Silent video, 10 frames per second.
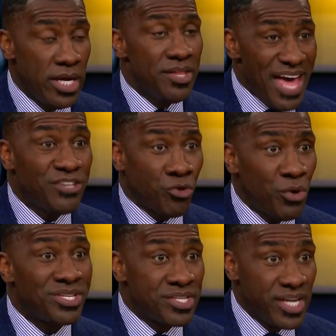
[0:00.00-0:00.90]
That's
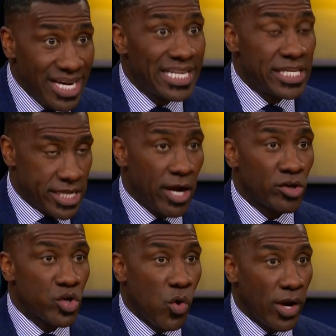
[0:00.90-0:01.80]
Chris Dudley
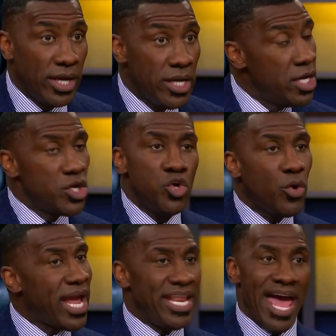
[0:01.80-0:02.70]
territory. You
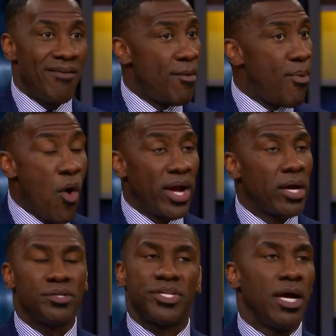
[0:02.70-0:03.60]
can't have a point,
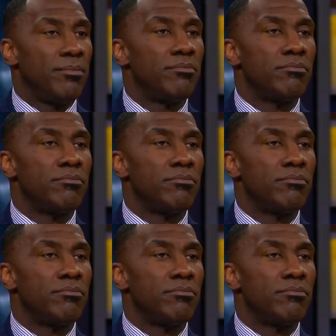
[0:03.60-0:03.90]
Skip,